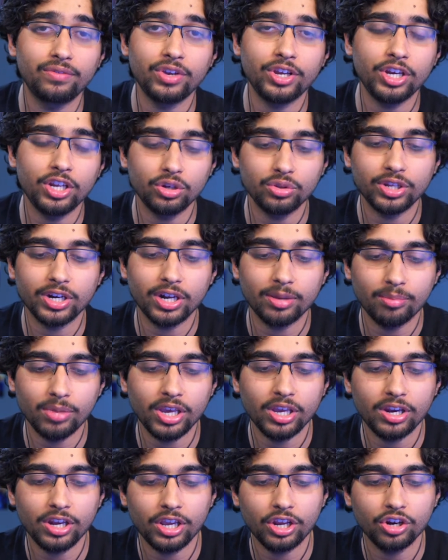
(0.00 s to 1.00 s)
video that I
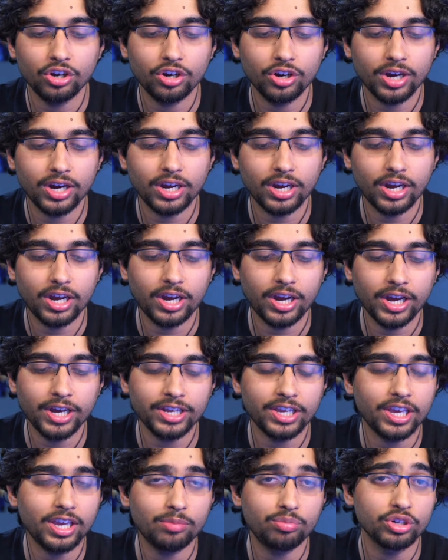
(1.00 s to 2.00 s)
made here, I
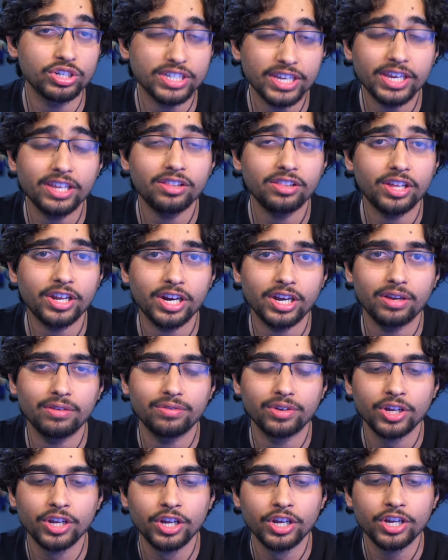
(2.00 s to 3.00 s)
can't pretend that
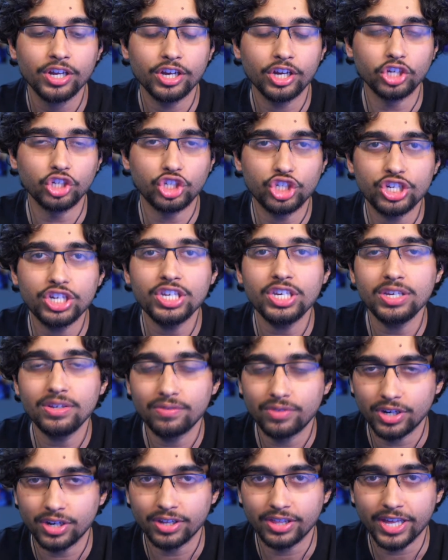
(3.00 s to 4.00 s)
I've
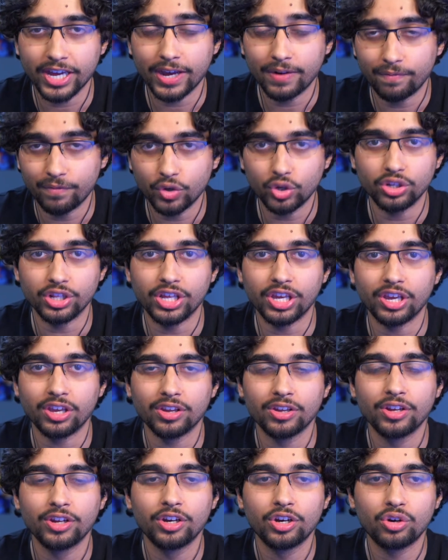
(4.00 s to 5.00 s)
achieved that fully,
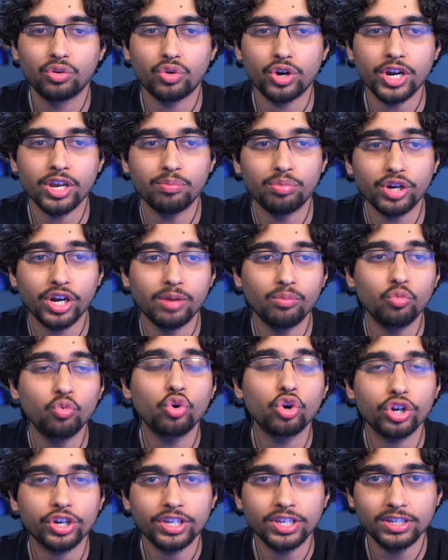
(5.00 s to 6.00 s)
right? But I'm
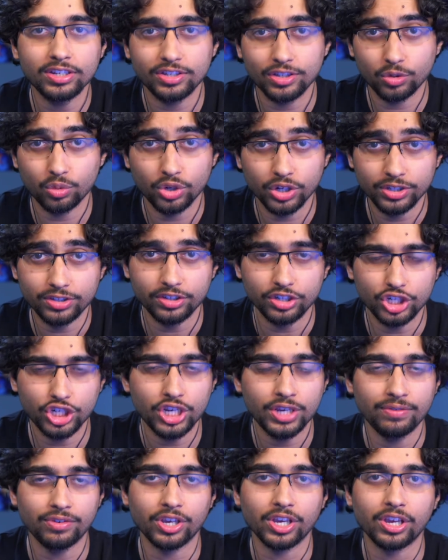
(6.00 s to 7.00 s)
working towards
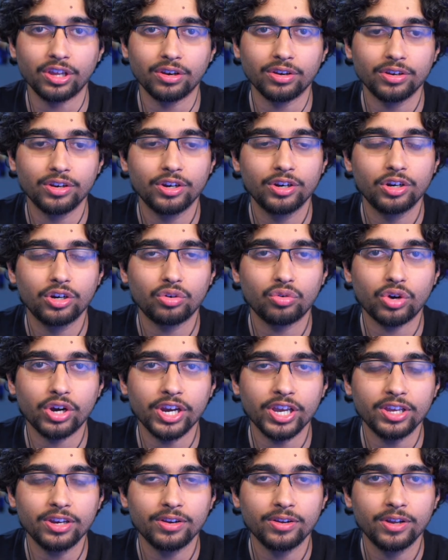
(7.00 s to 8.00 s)
achieving it,
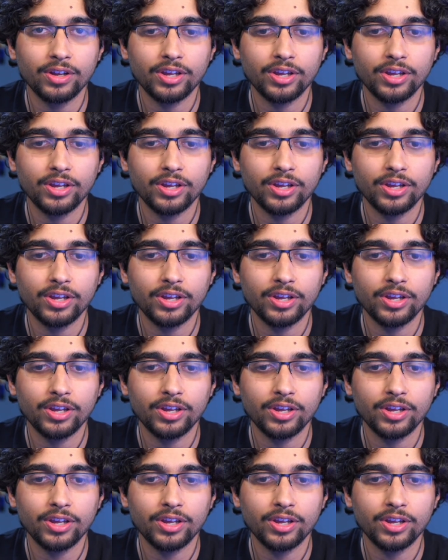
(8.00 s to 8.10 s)
right?